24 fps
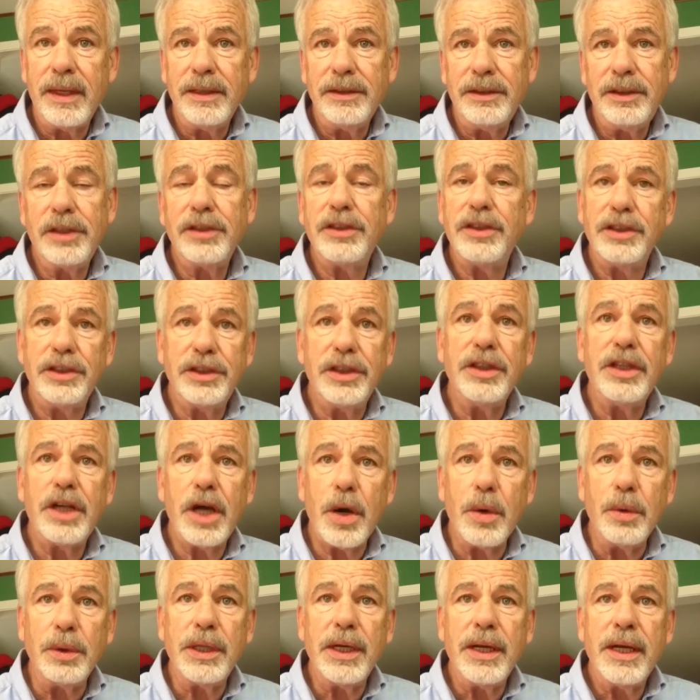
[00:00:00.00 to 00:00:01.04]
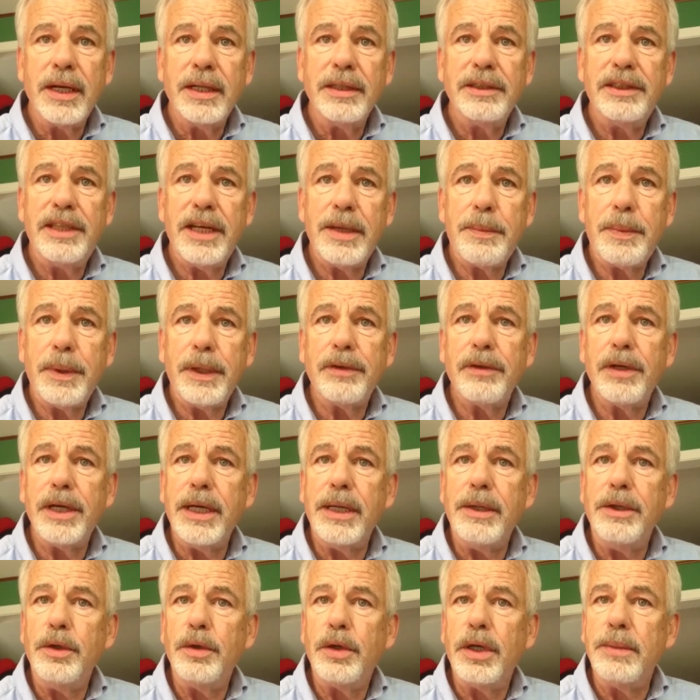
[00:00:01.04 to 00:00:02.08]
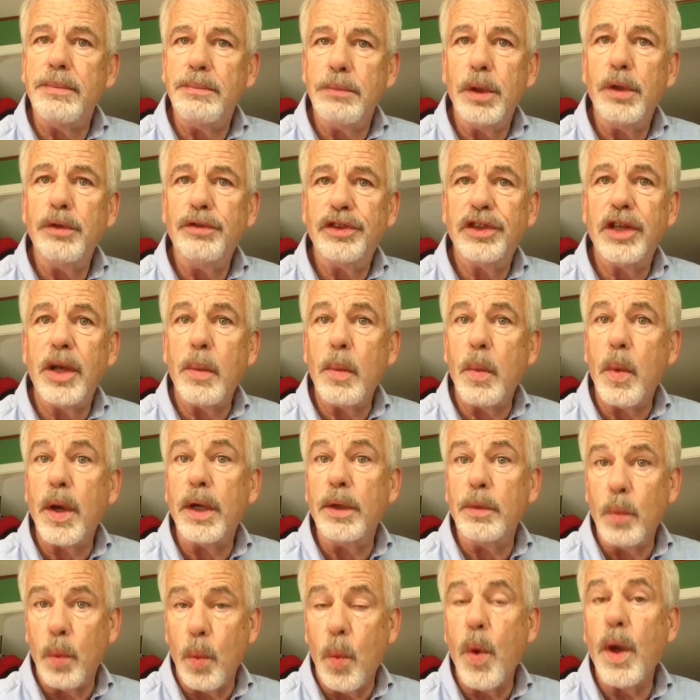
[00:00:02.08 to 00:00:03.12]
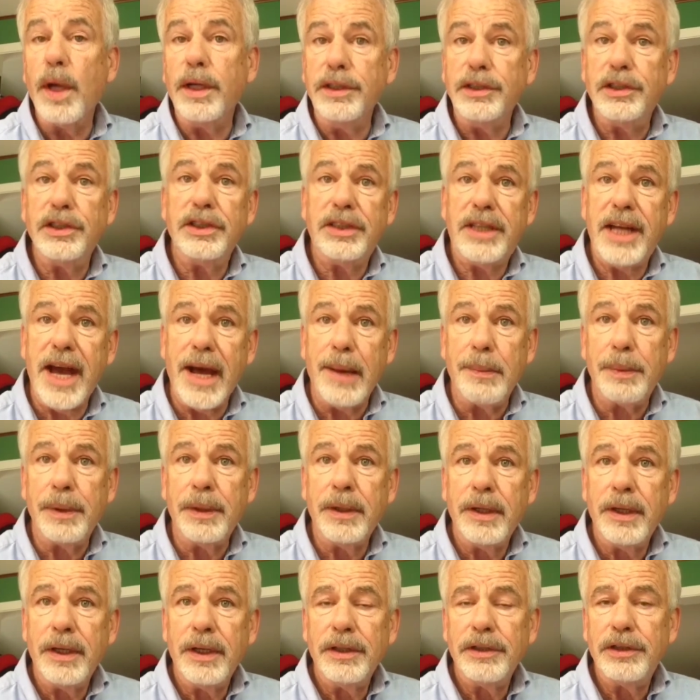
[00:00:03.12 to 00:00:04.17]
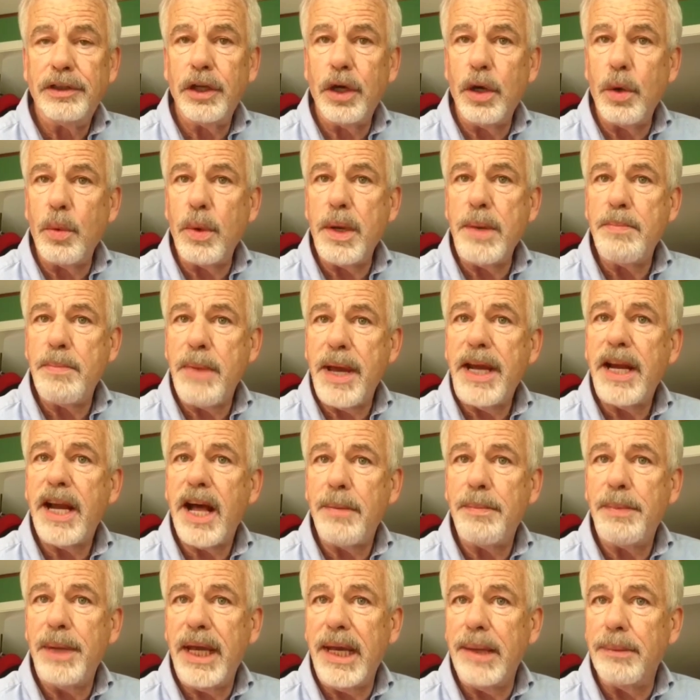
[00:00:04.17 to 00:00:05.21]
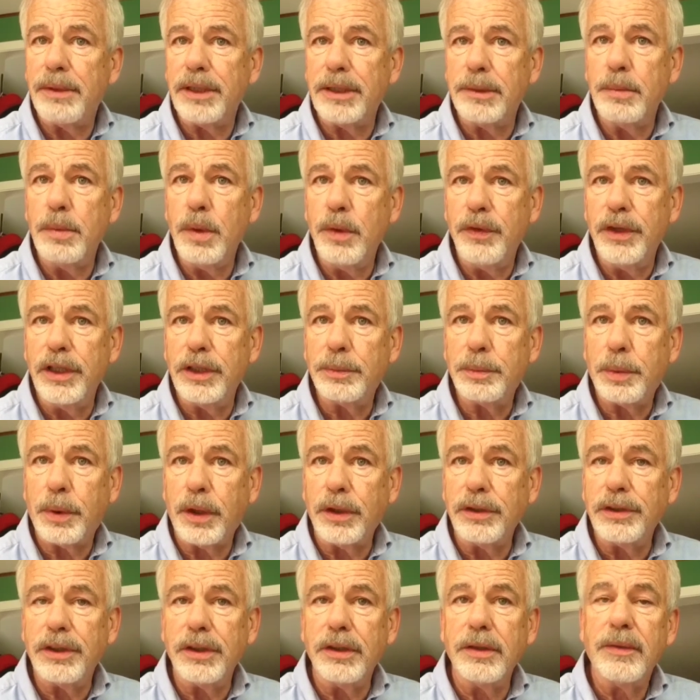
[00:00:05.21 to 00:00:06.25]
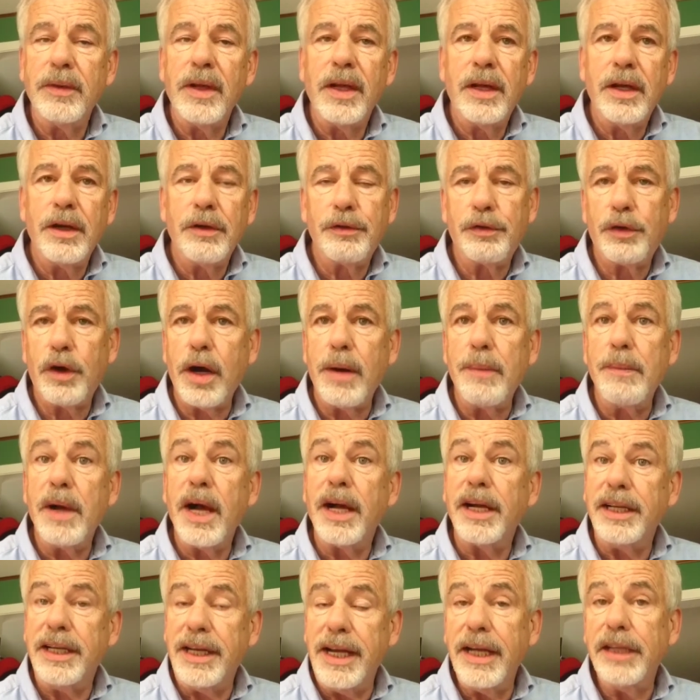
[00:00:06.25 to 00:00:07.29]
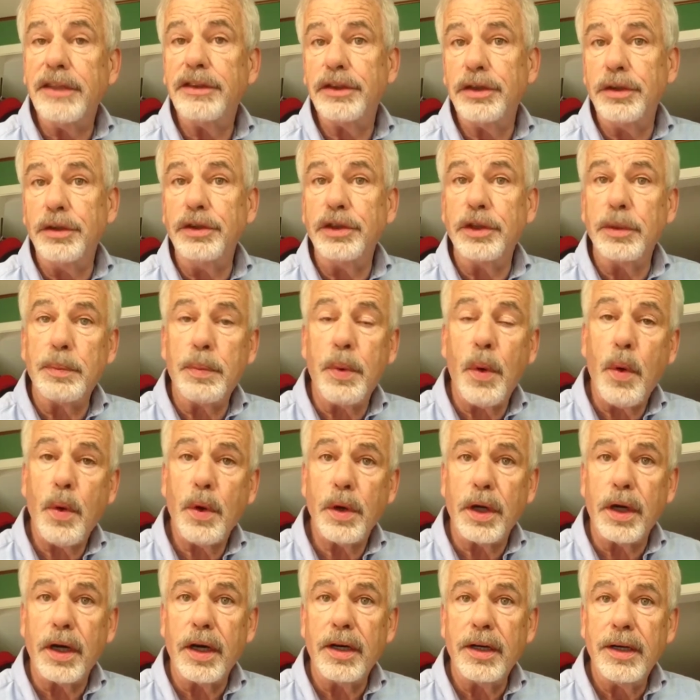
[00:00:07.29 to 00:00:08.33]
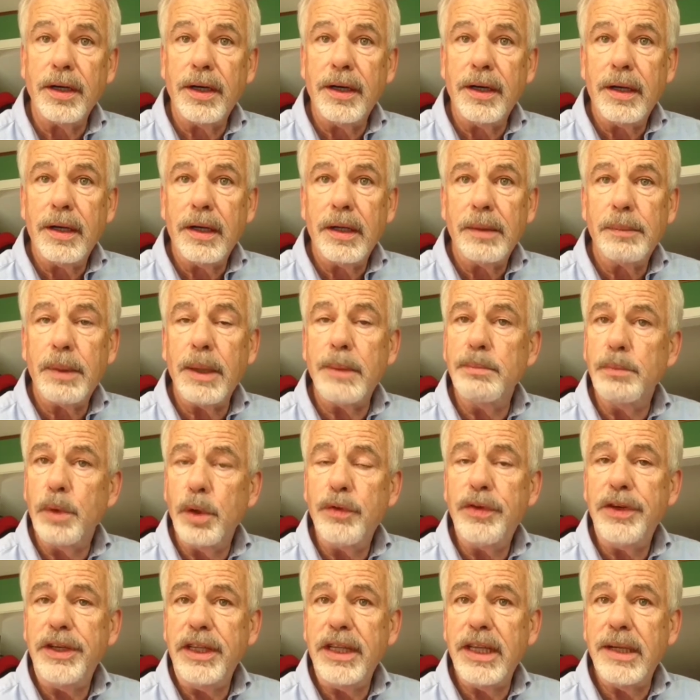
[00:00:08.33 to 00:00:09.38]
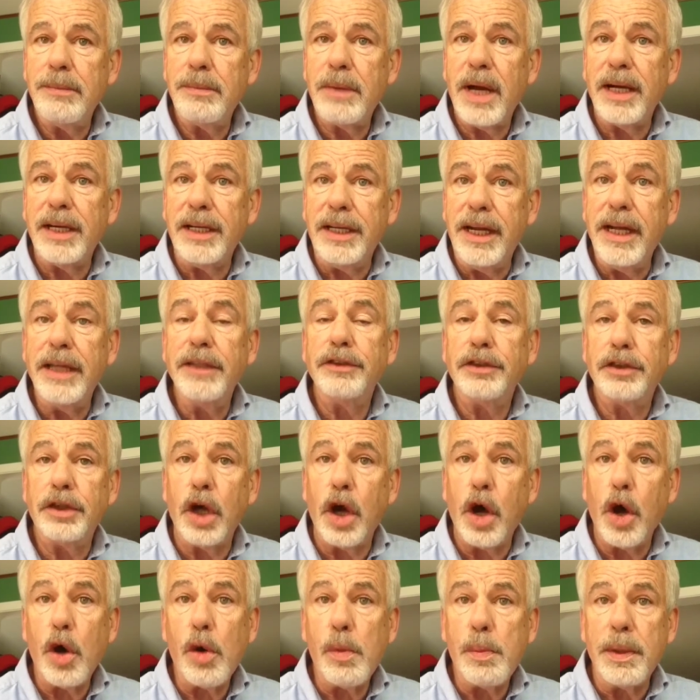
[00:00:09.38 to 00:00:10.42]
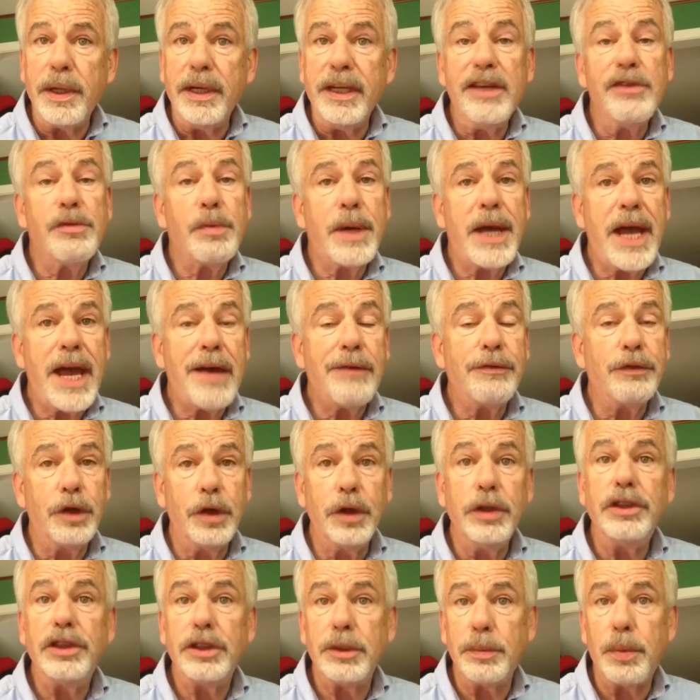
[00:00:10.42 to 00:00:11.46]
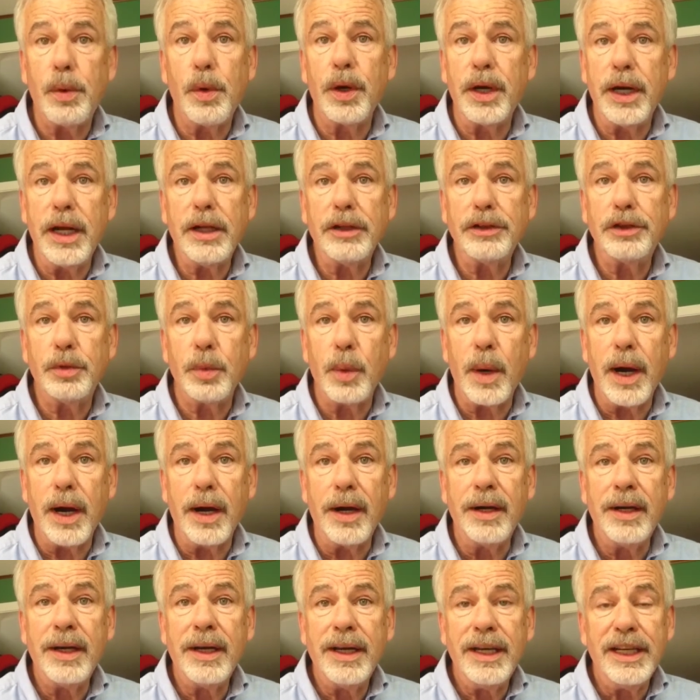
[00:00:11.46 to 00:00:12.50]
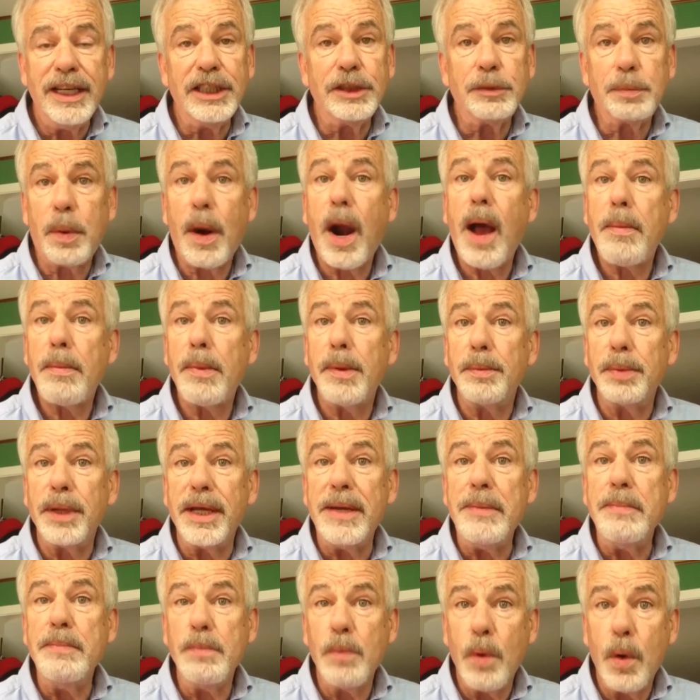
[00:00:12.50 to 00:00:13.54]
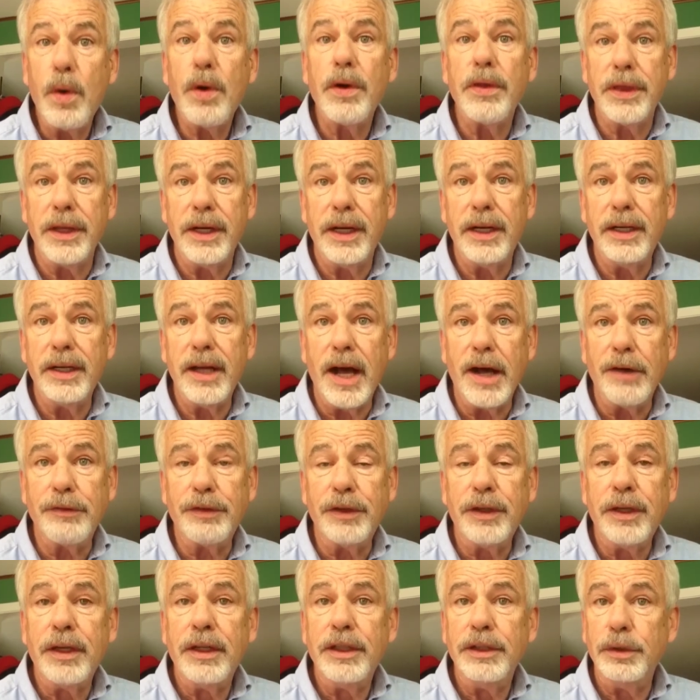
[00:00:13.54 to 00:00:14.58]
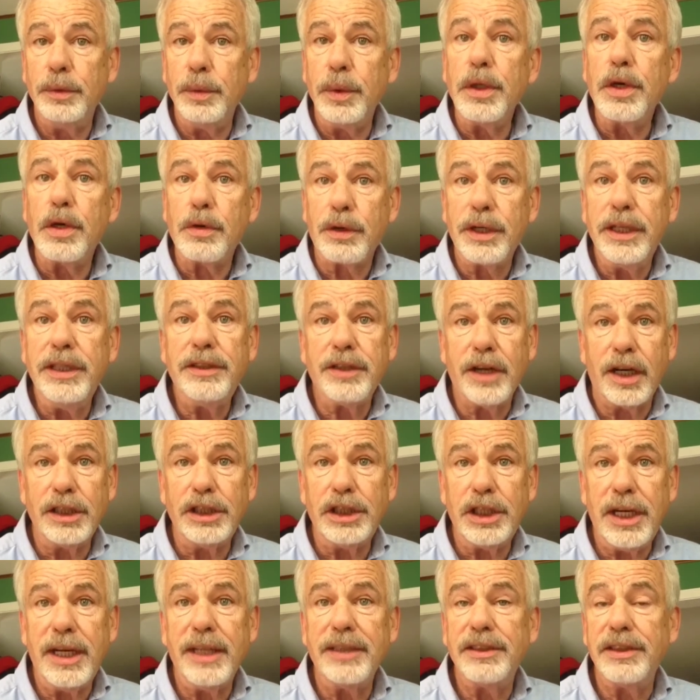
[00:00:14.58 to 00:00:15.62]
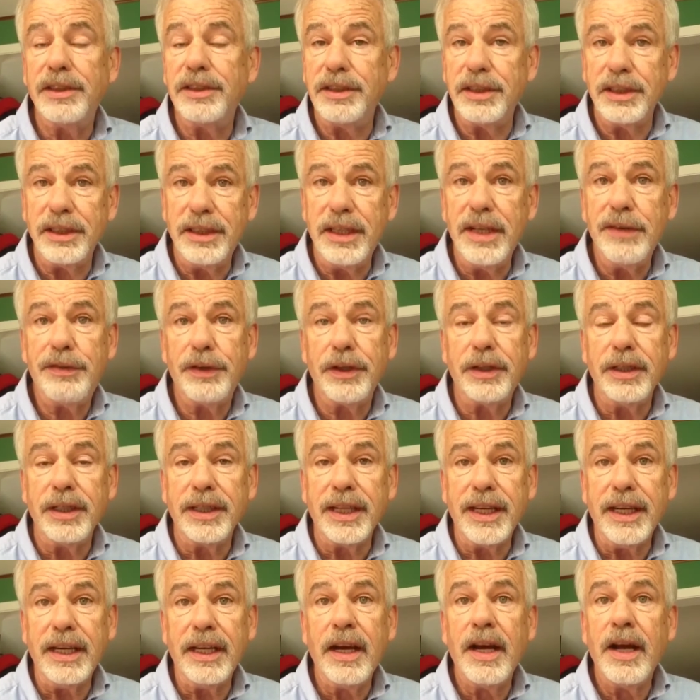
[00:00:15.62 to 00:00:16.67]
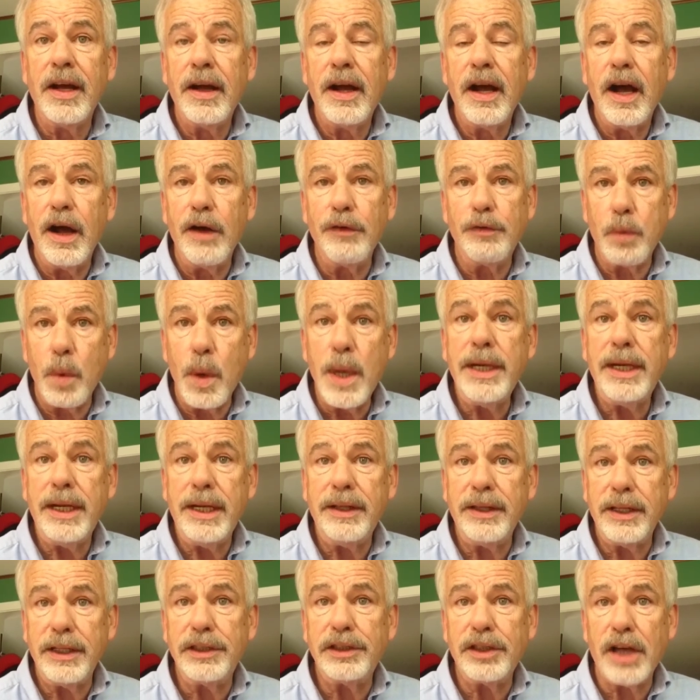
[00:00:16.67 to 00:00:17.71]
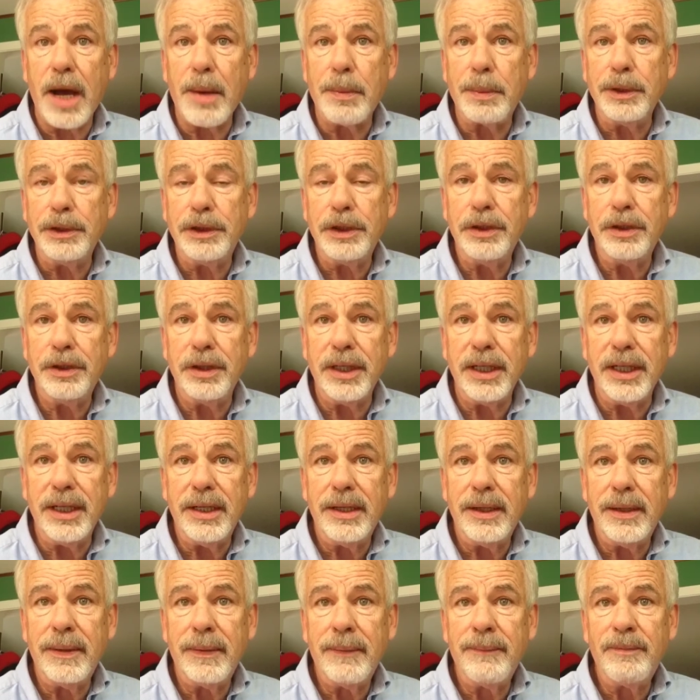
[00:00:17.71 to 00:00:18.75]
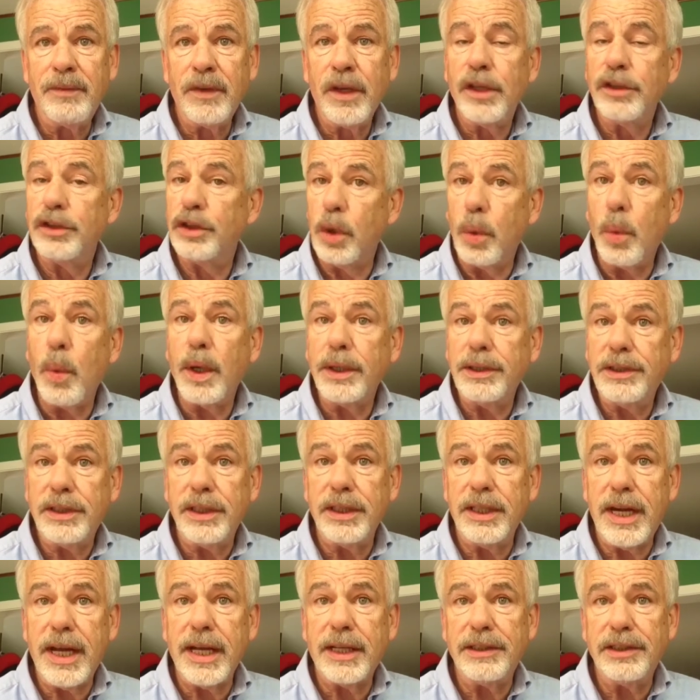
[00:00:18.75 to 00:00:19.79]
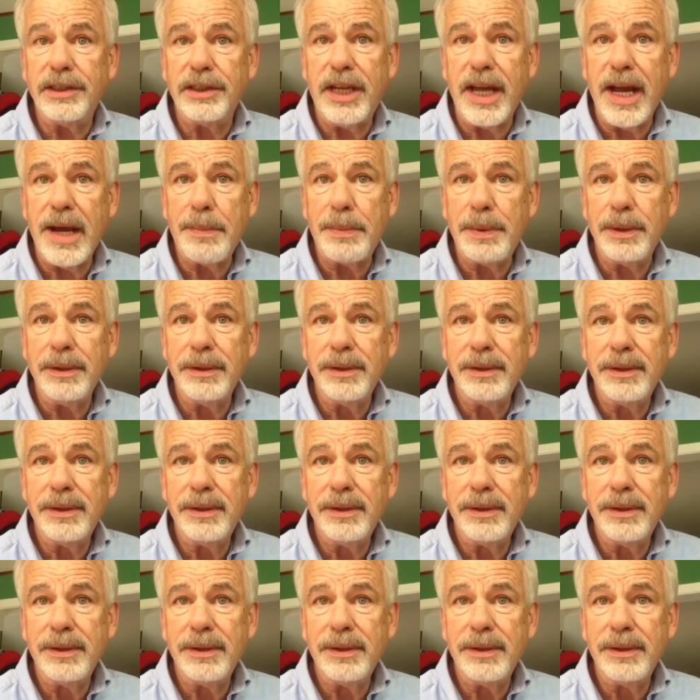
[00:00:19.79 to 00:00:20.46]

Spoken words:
Just as a note, typically you can move someone one step. So we may not be able to move this person from against to supporter, but moving them against to open, if we have good support elsewhere, is probably more than enough to increase our chances significantly of winning this opportunity. So what's the next step?